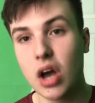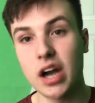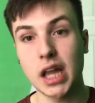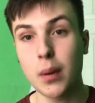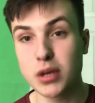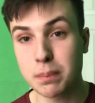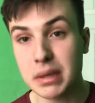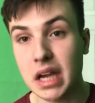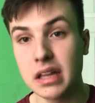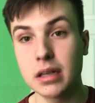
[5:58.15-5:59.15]
I know he was
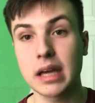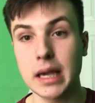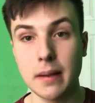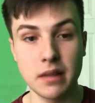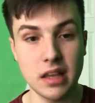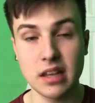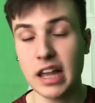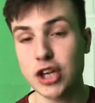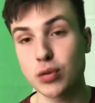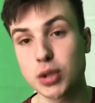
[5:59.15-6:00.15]
beaten in the
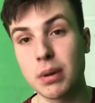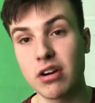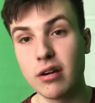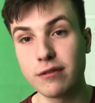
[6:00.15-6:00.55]
National Spirit